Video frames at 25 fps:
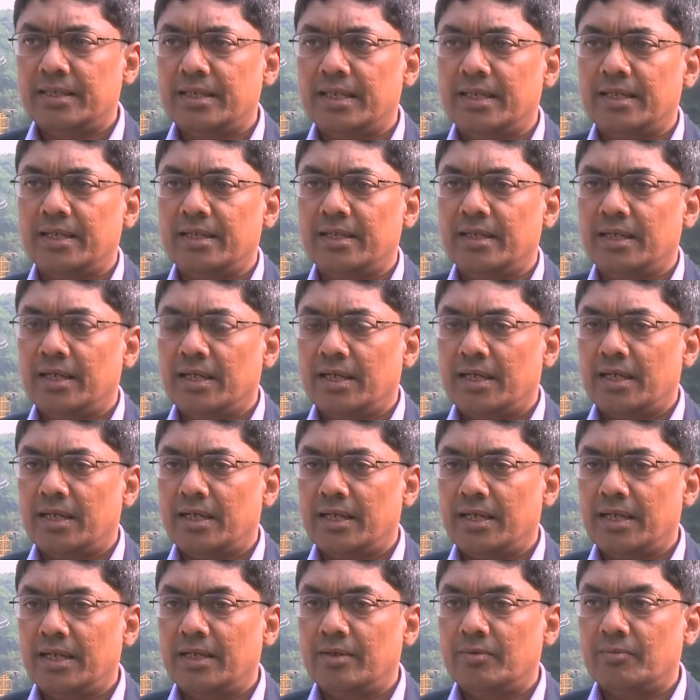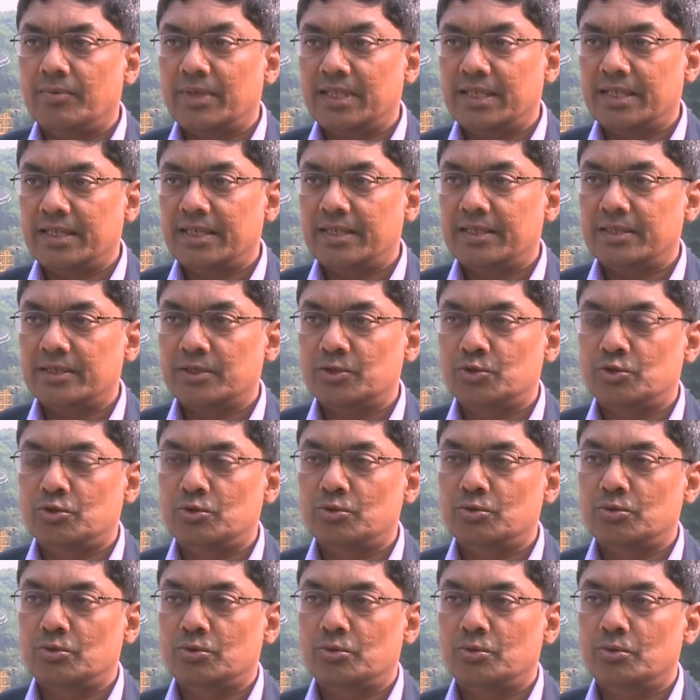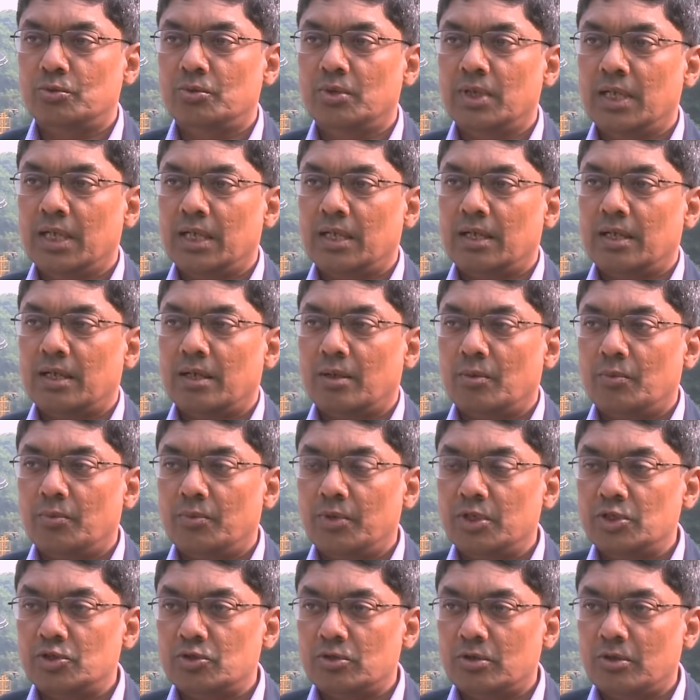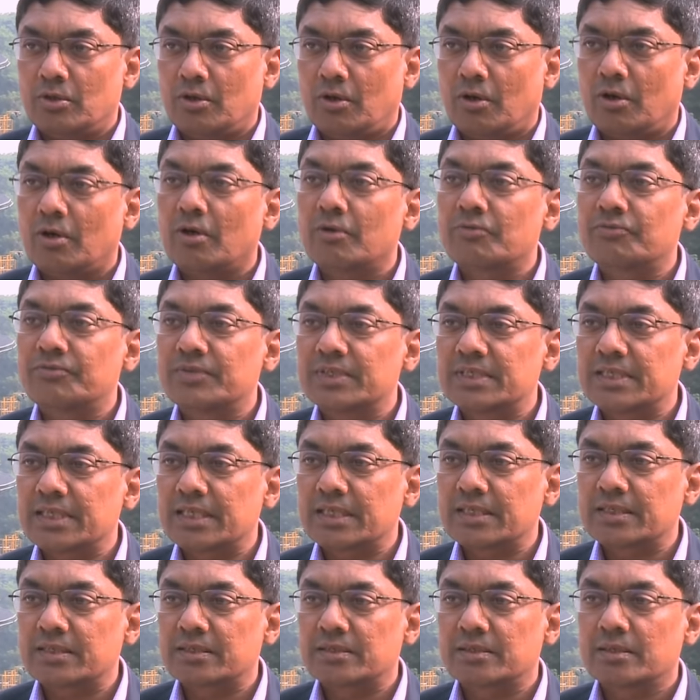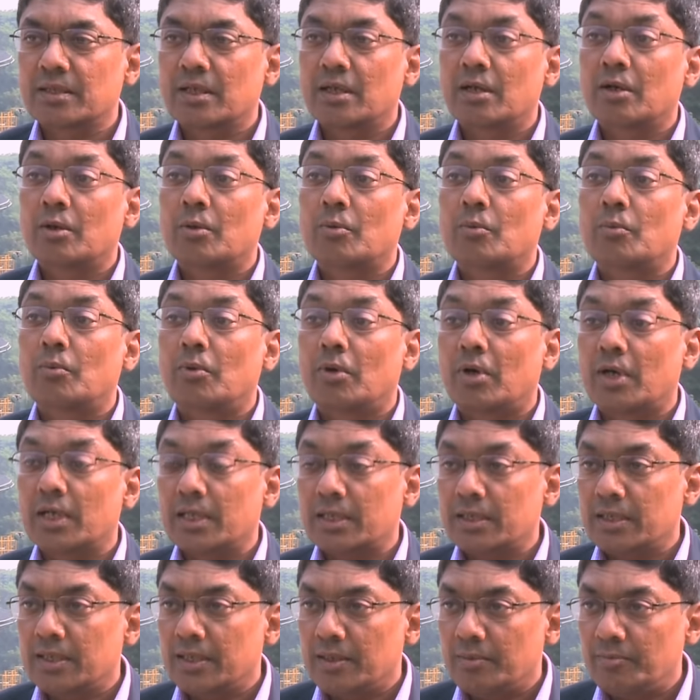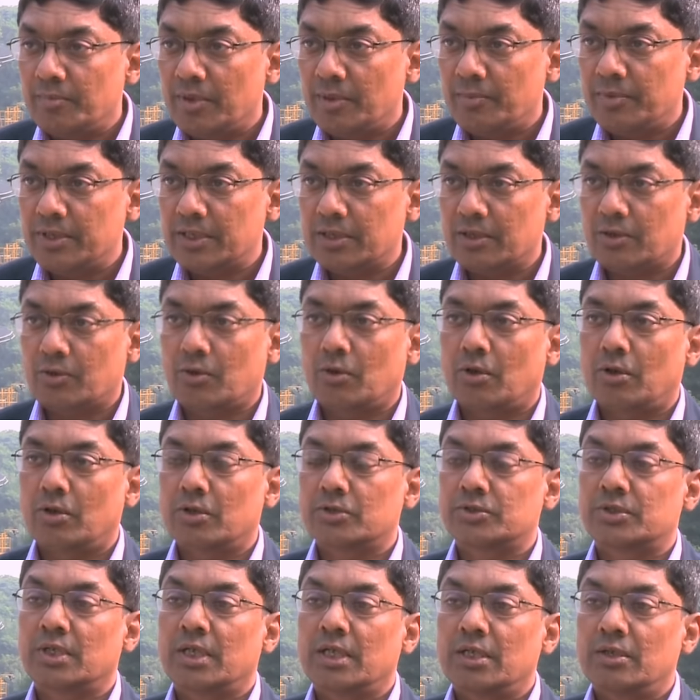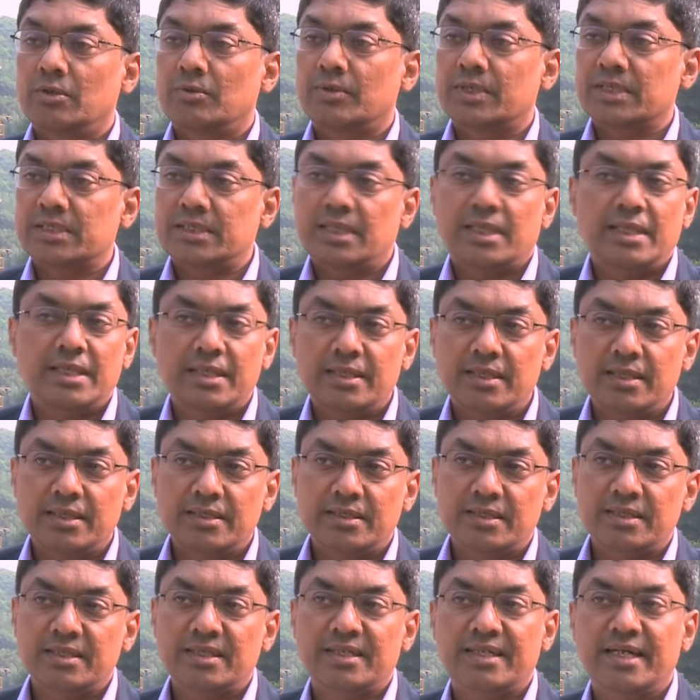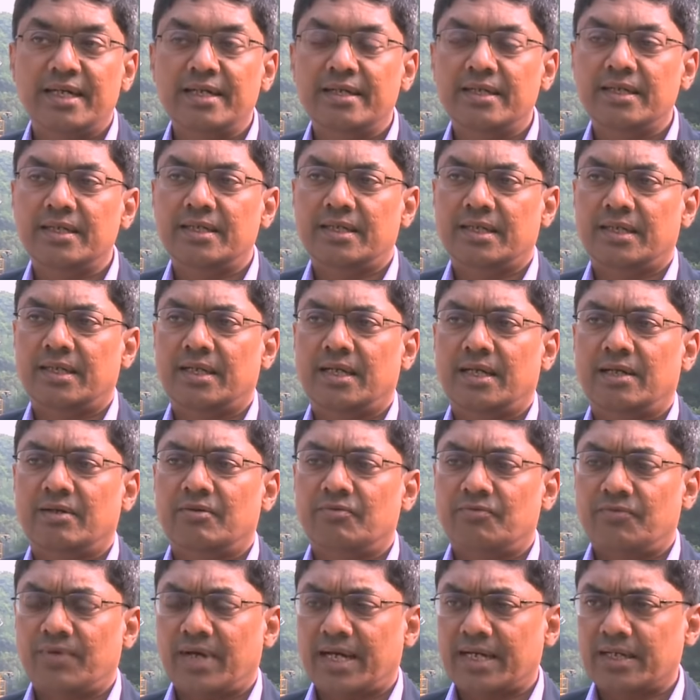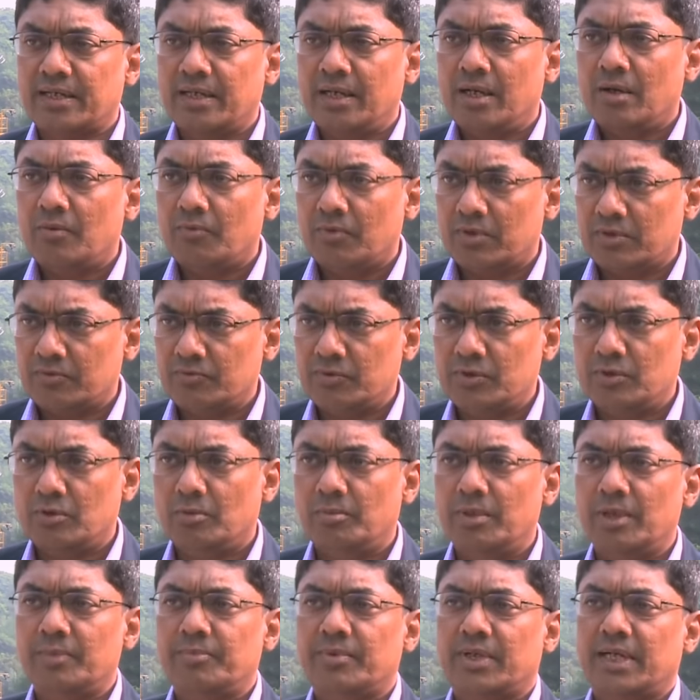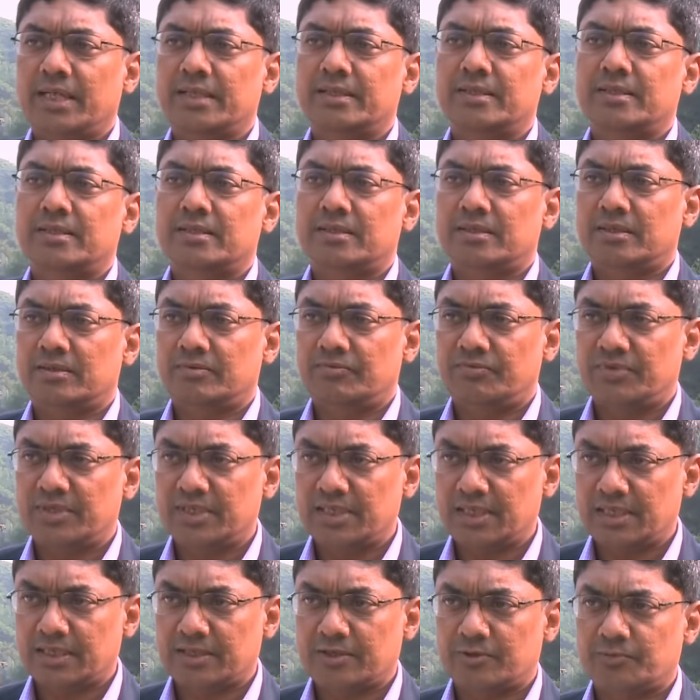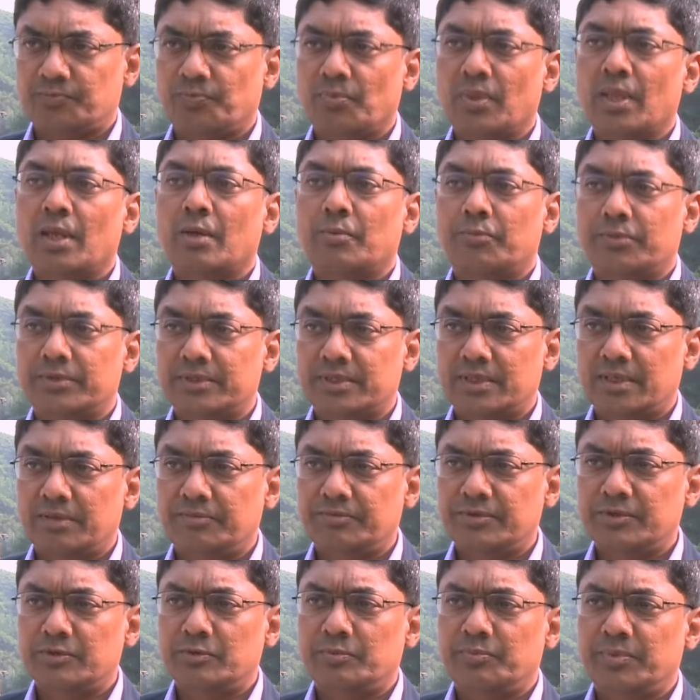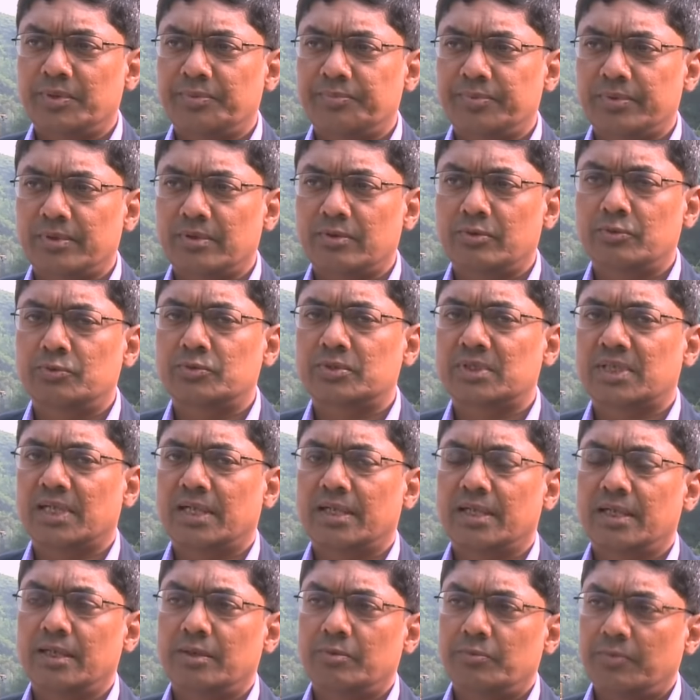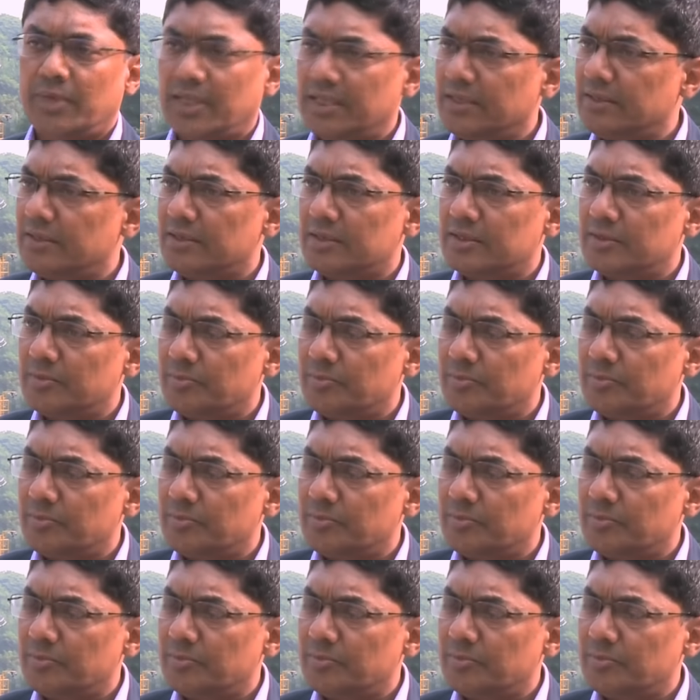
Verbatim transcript: then uh, it, whether it is due to uh, which law of physics, what may be the cause, you can study these in great detail and in fact one of the Nobel prizes in physics was given to people who studied one